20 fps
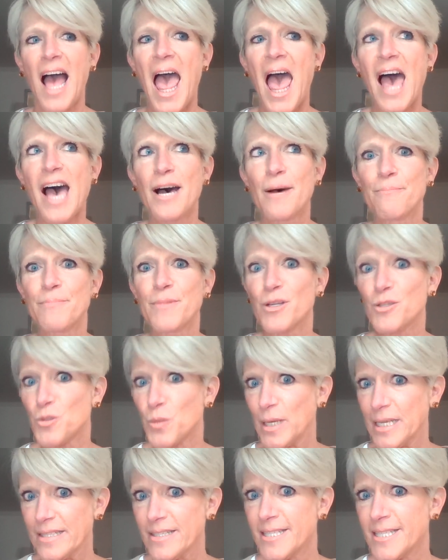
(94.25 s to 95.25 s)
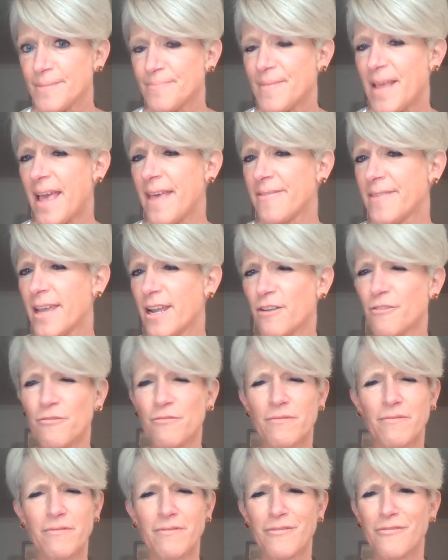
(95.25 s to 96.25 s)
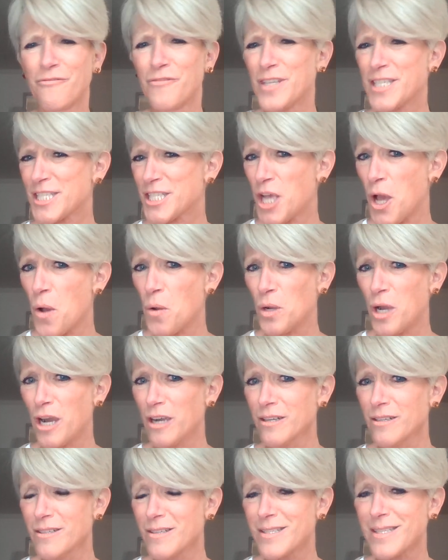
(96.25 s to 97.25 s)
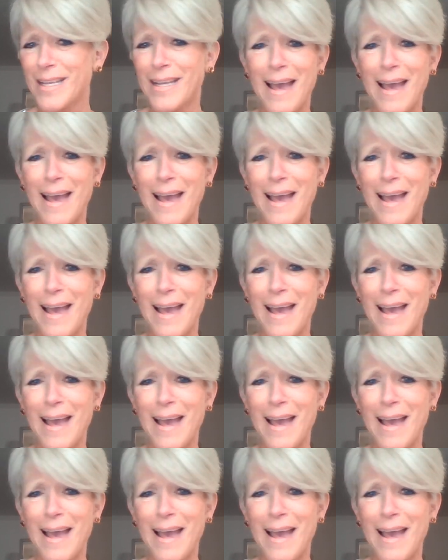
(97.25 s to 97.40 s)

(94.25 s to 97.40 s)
They're twins and they're Visco girls.